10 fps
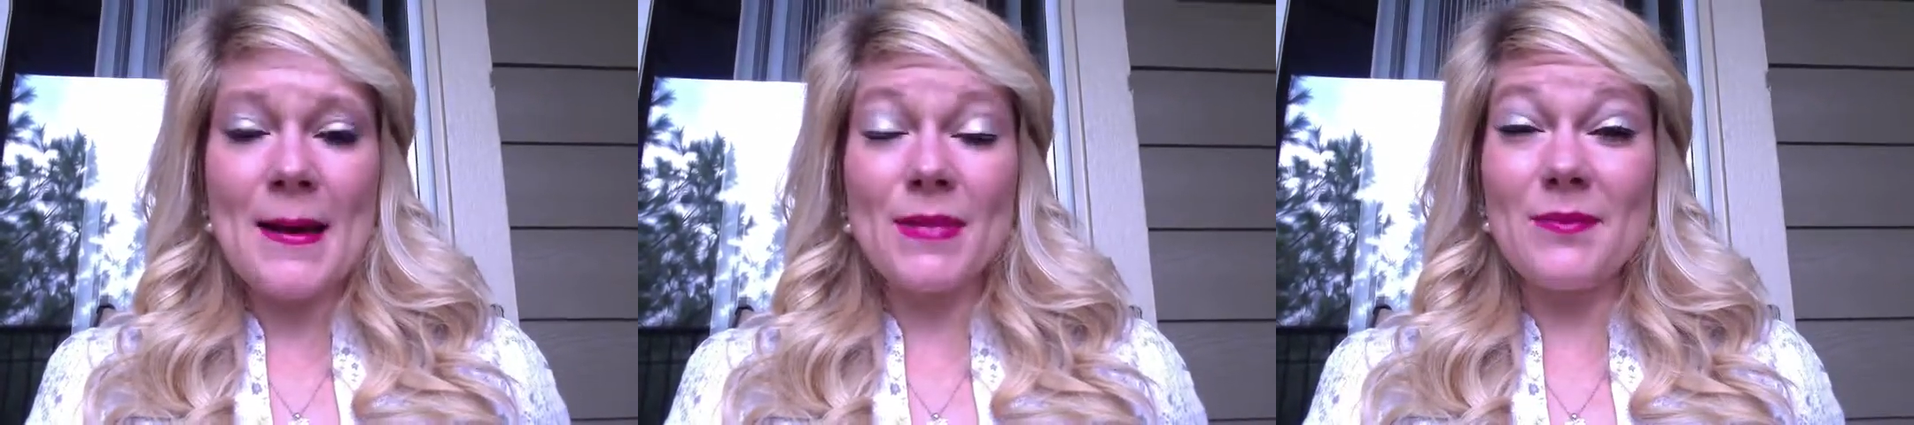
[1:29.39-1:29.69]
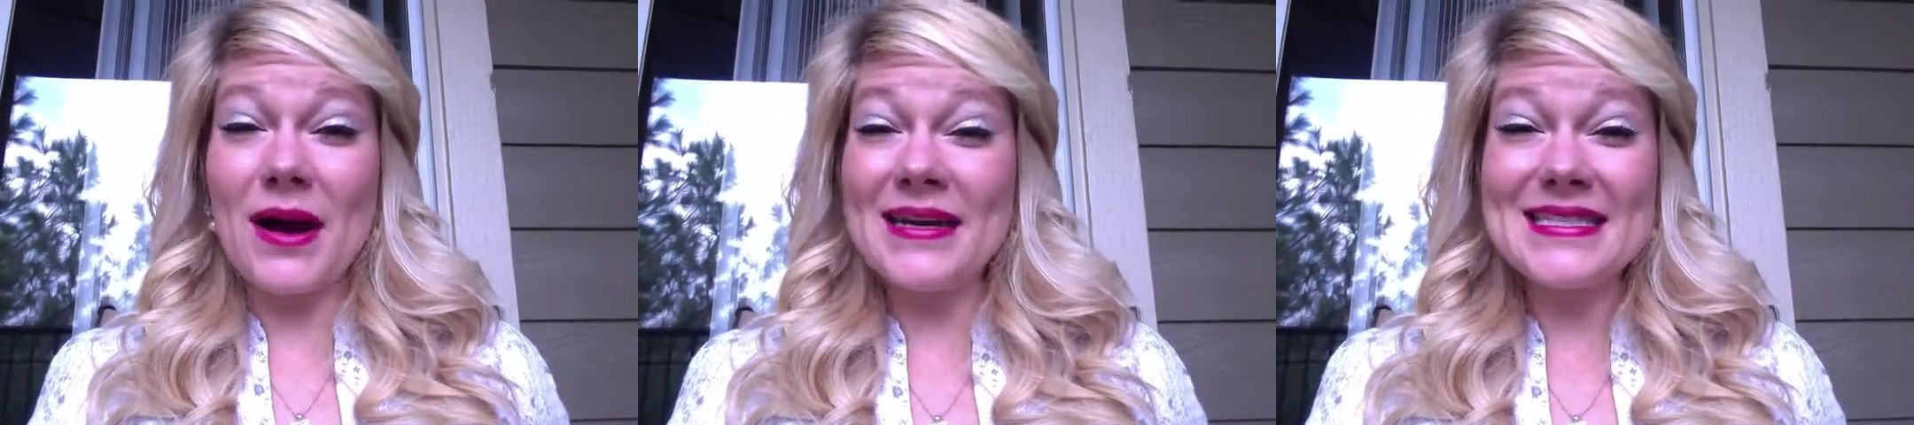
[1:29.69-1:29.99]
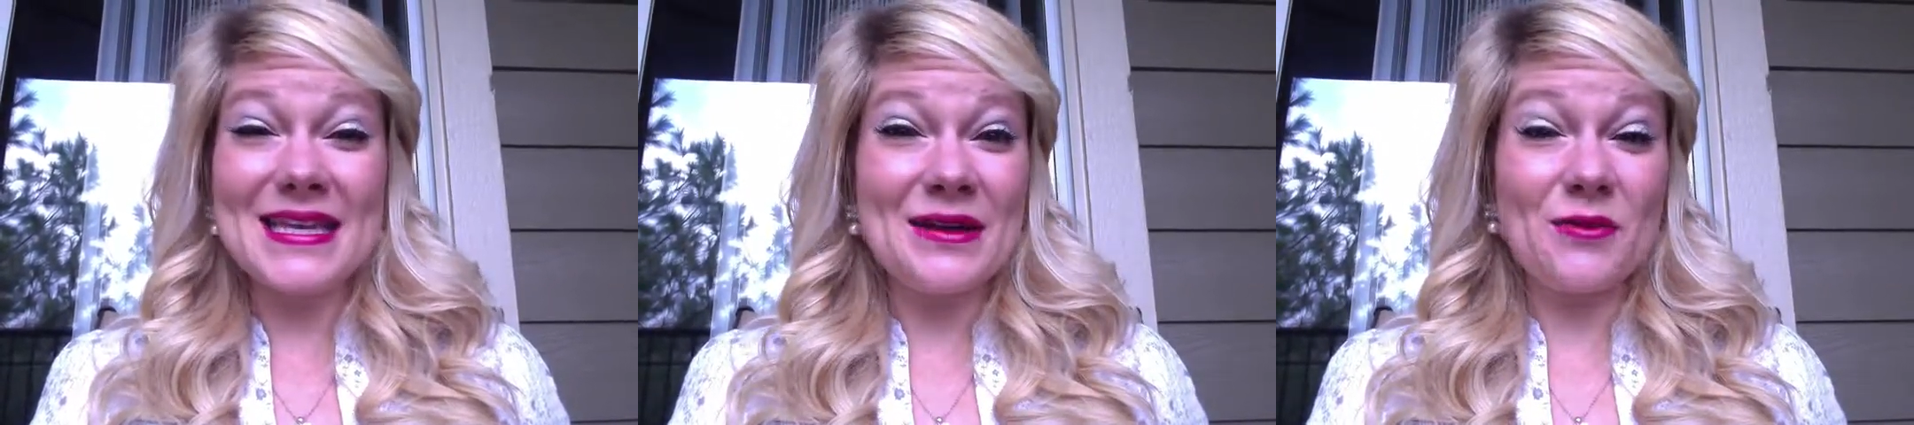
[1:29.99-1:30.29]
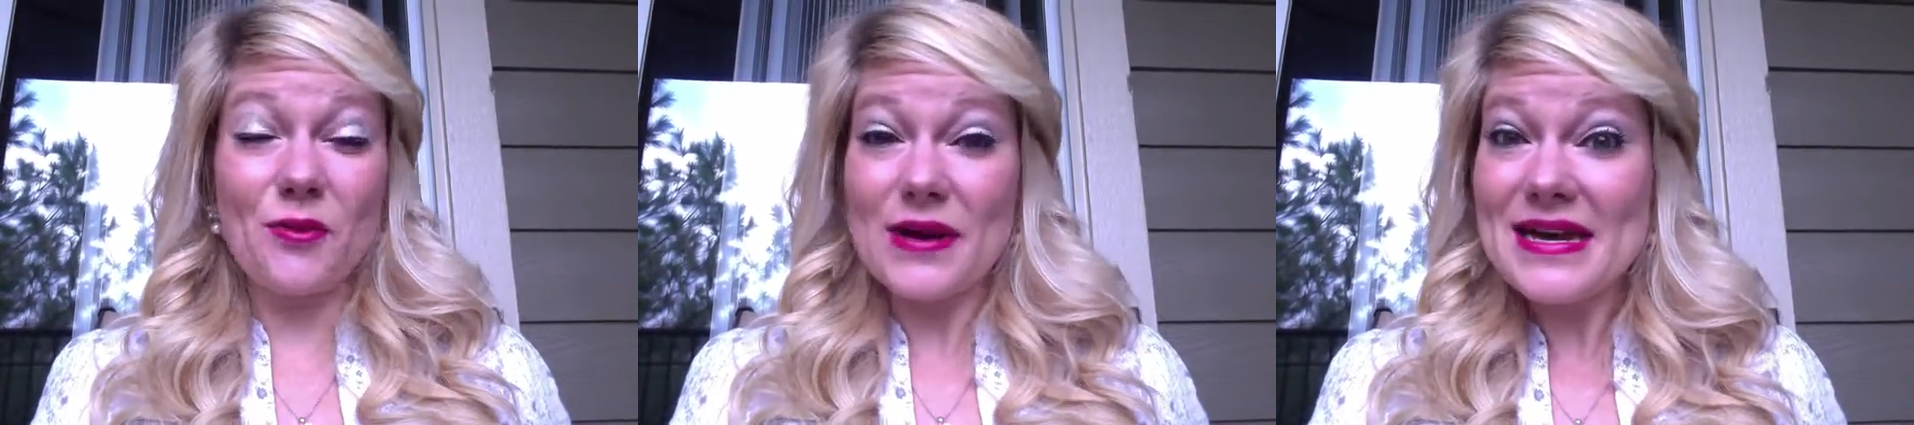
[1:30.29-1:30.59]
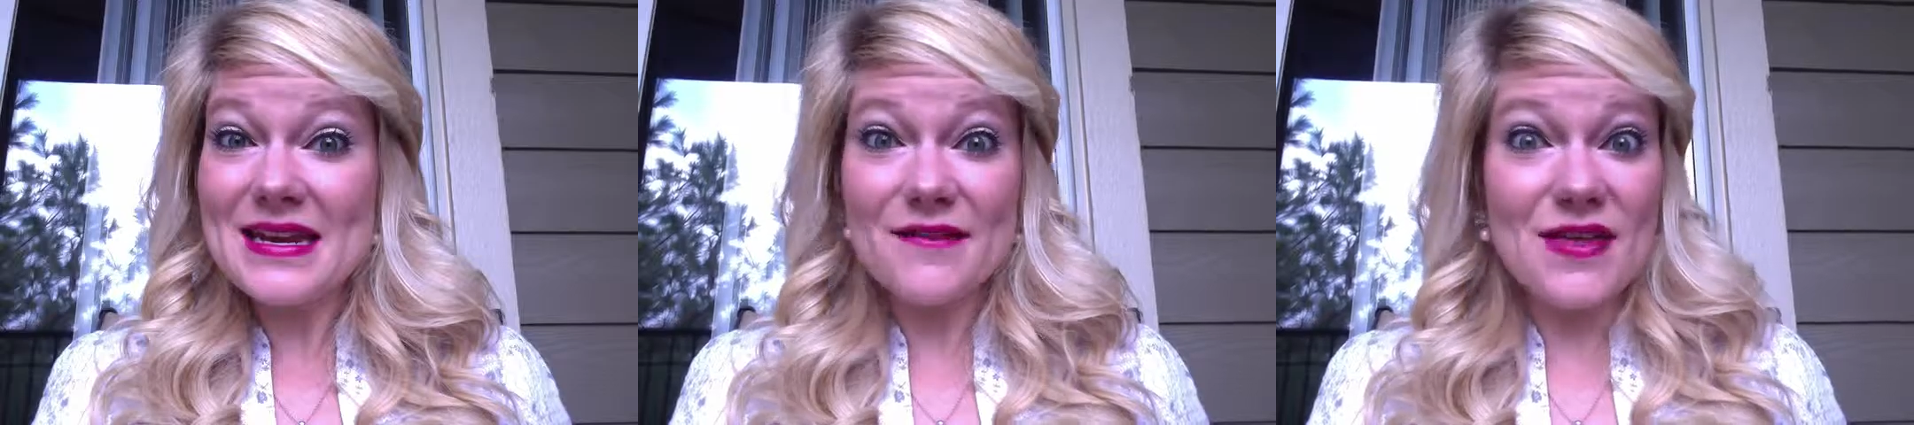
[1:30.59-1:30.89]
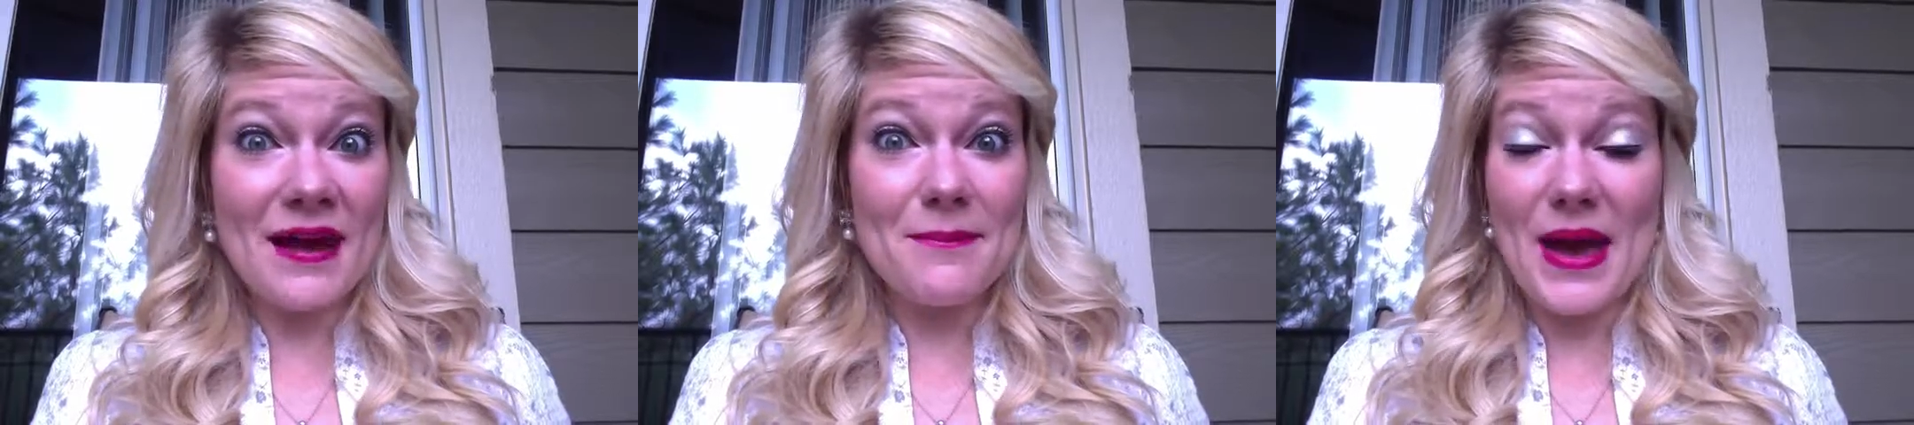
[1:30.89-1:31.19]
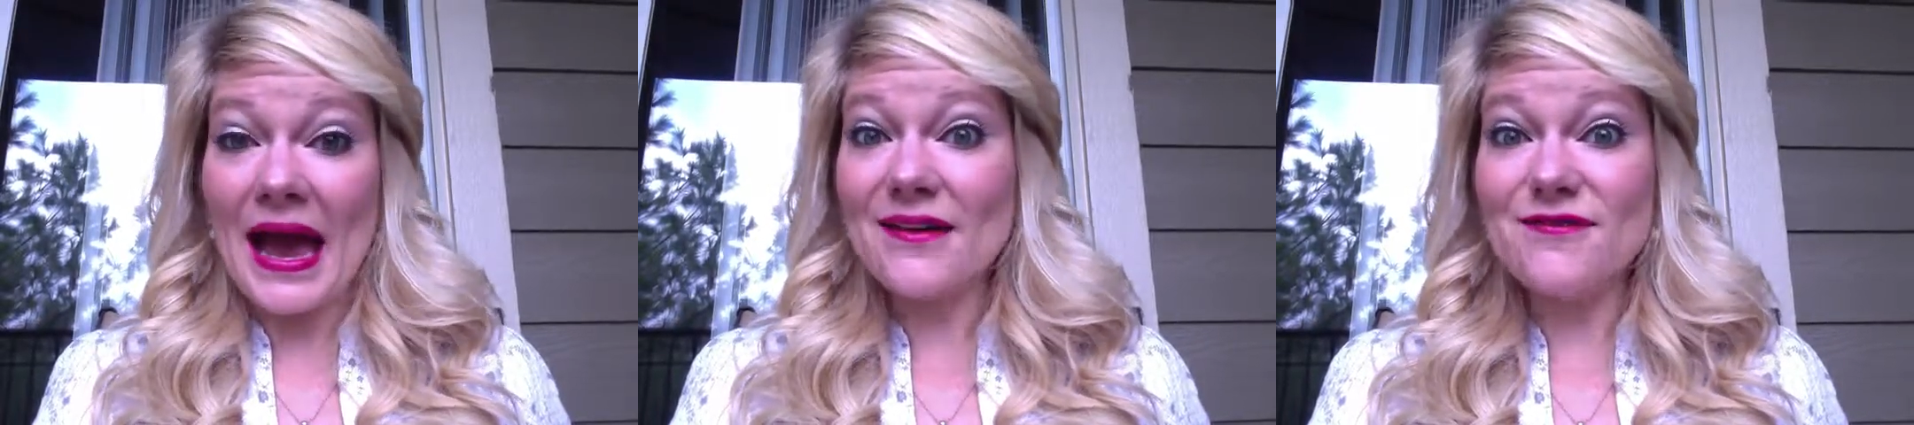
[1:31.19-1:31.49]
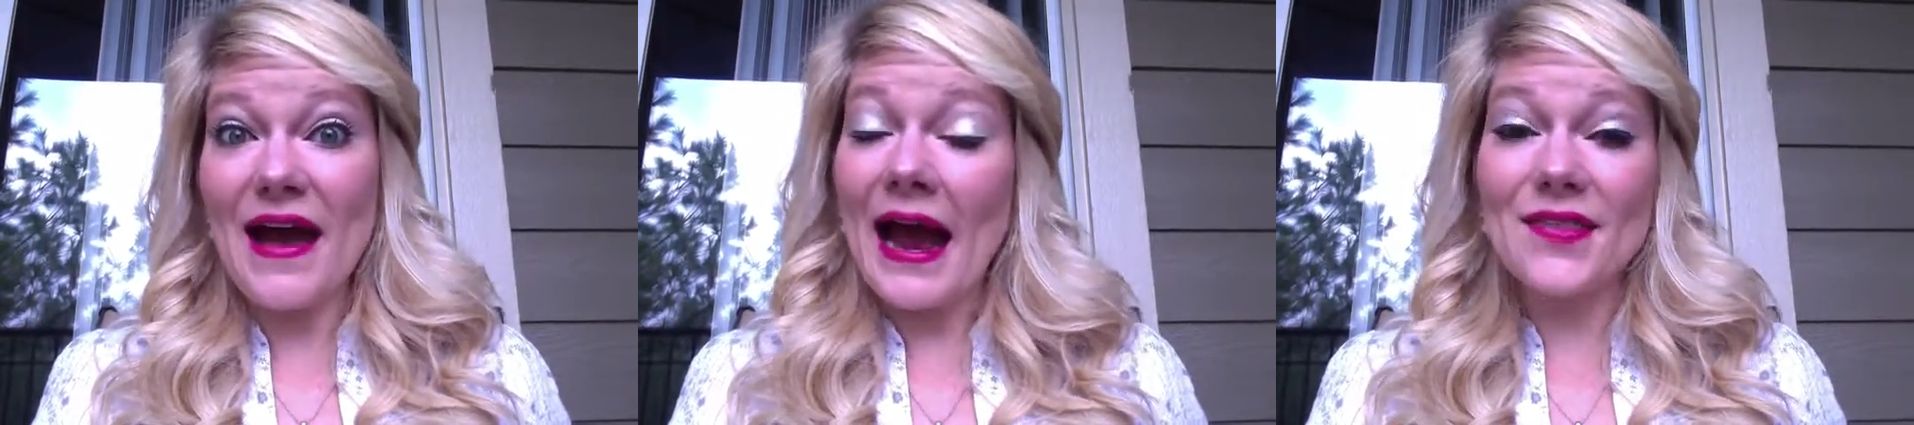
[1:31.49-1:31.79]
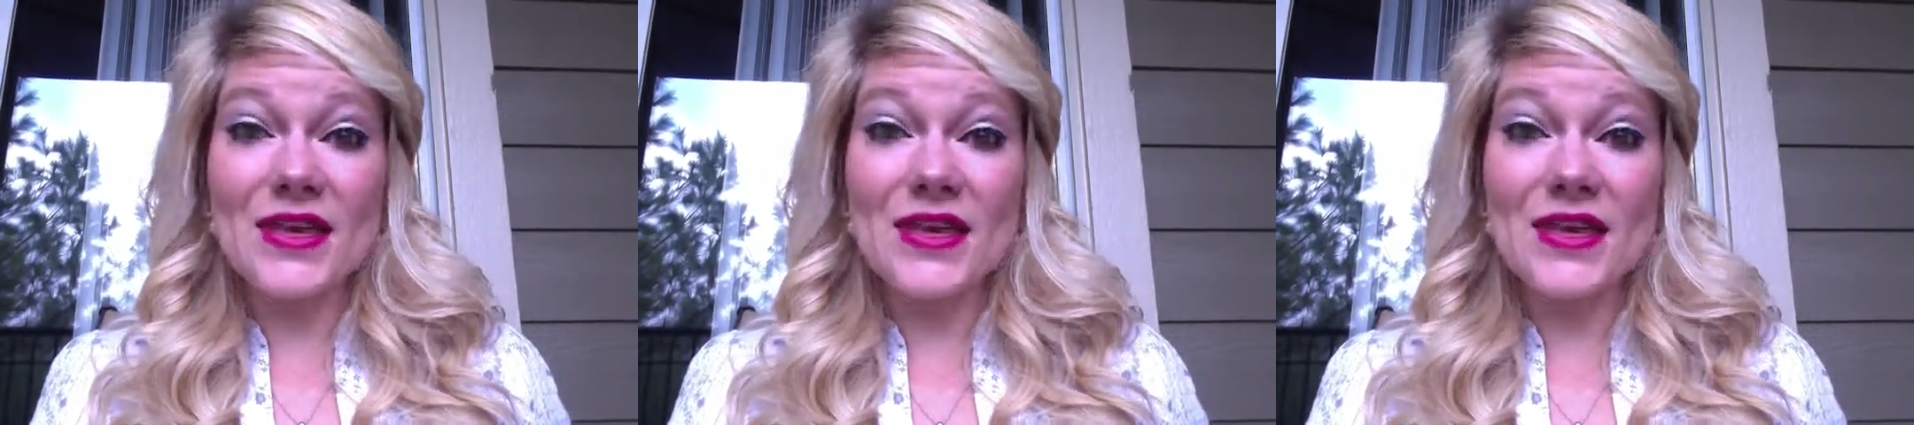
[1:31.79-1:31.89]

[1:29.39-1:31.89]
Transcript: my body's getting rid of that bad fat